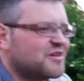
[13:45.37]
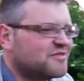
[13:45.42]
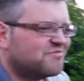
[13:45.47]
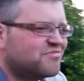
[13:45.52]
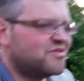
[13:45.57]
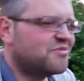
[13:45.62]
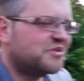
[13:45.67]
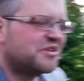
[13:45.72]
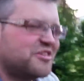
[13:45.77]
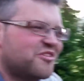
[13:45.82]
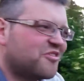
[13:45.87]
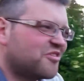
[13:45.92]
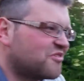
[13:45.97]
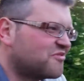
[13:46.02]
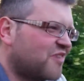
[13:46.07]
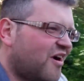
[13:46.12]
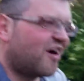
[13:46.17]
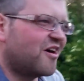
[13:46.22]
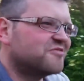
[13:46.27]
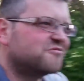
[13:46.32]
but probably not
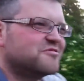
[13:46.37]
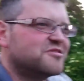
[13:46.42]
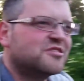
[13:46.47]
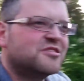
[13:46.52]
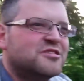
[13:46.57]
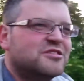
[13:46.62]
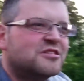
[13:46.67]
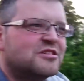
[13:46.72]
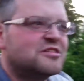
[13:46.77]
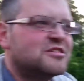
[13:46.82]
on the road.